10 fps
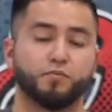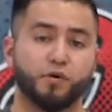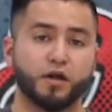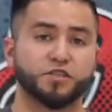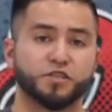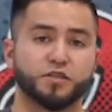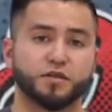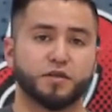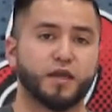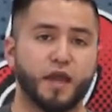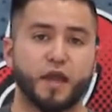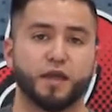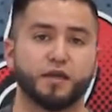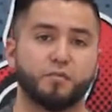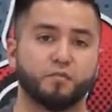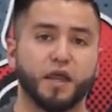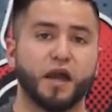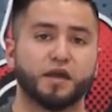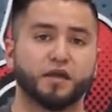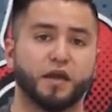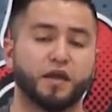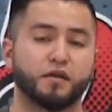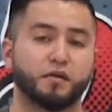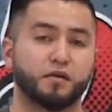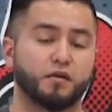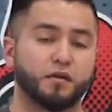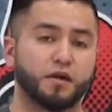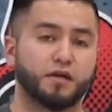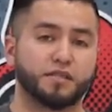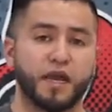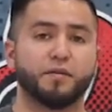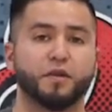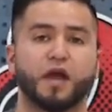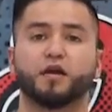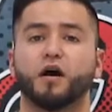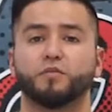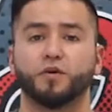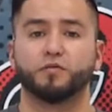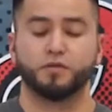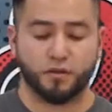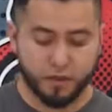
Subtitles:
brushed and black and satin black combo.